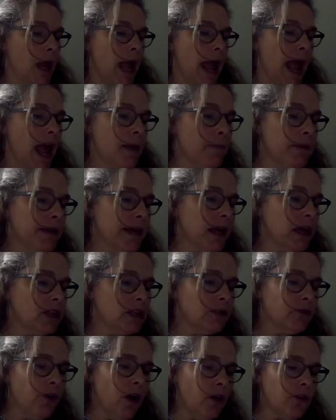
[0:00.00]
And because
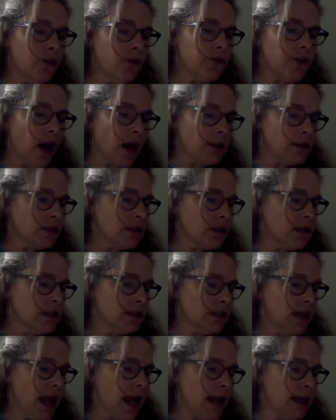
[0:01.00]
of all the thoughts in
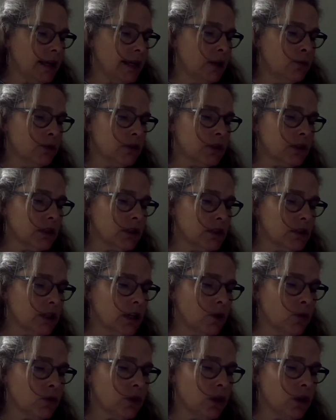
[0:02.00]
his head, he was listening with